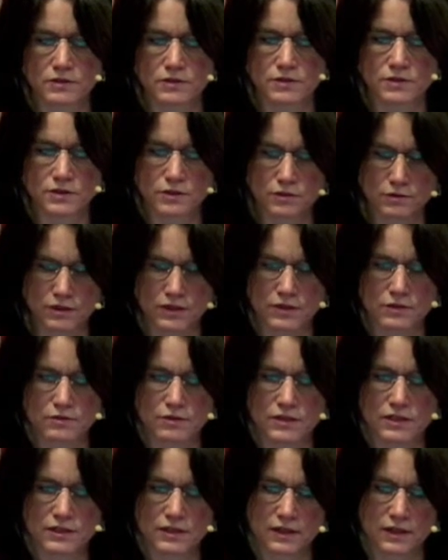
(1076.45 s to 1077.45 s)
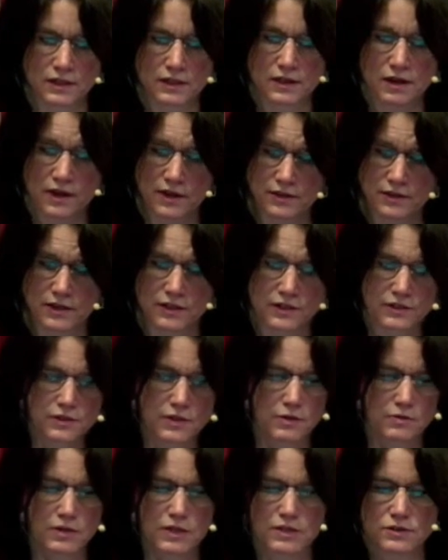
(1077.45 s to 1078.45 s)
students who are studying either in
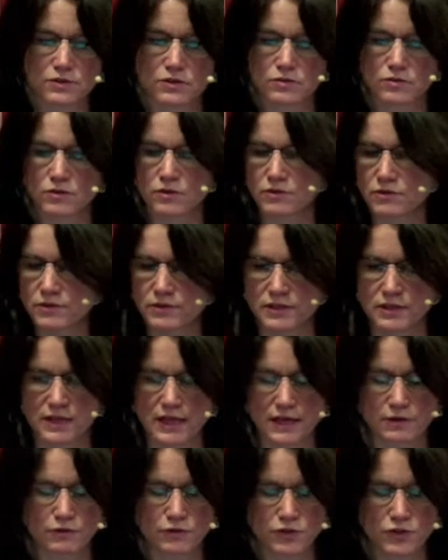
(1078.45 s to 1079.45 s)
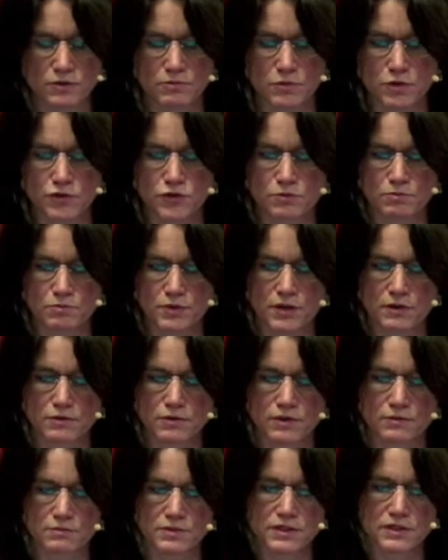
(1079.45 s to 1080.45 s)
Estonian school or in the language immersion
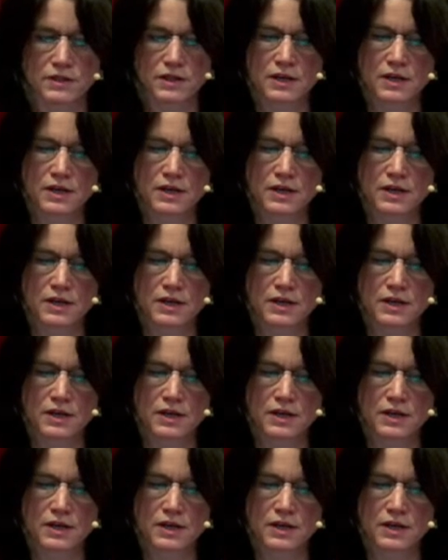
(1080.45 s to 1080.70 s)
programs,